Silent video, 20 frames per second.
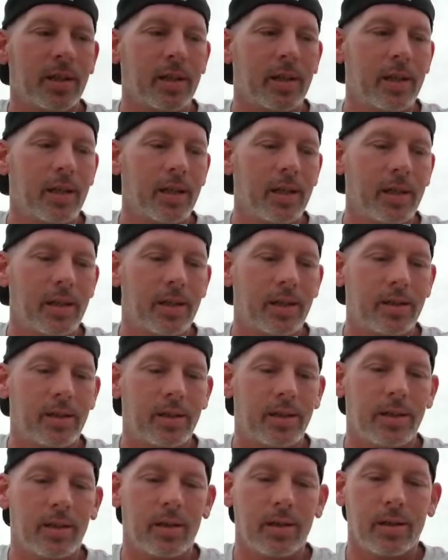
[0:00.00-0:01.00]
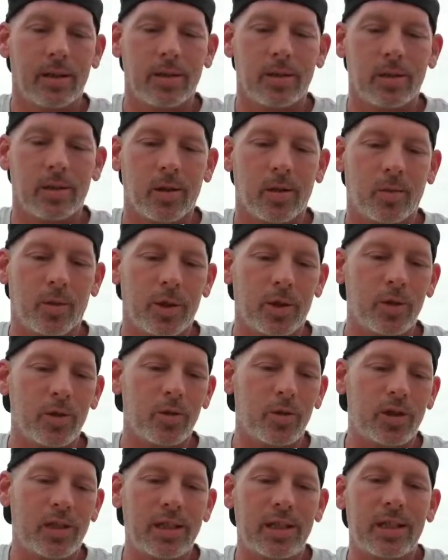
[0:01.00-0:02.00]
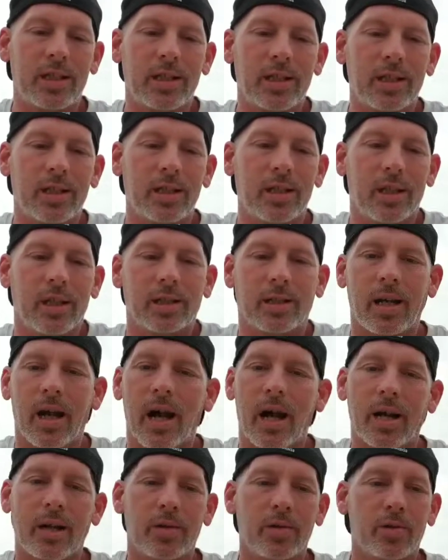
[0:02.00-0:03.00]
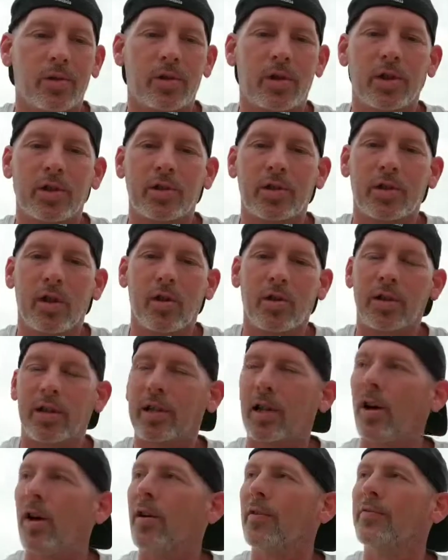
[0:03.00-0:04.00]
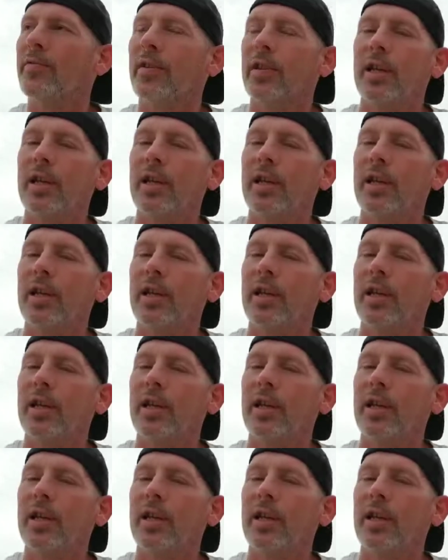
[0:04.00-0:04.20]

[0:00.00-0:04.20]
And when you see a guy who's just starting off